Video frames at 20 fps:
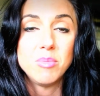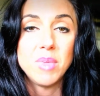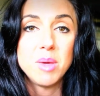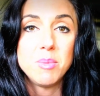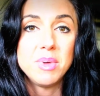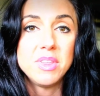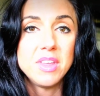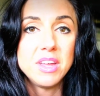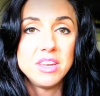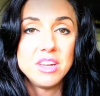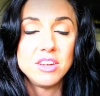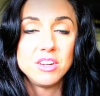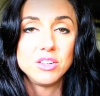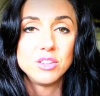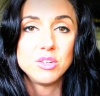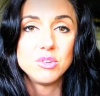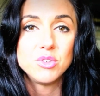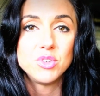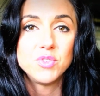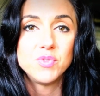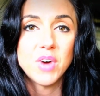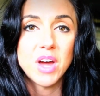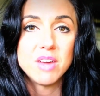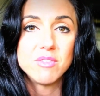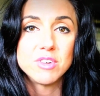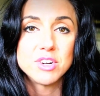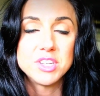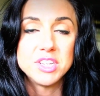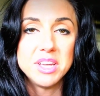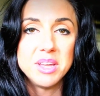Maybe they need to lose
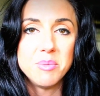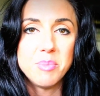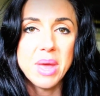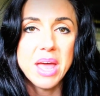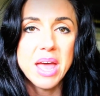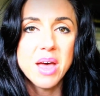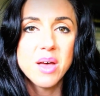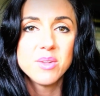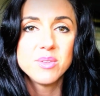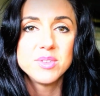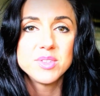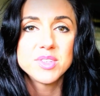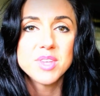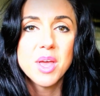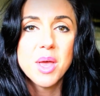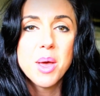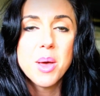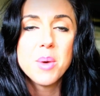5 or 10 pounds,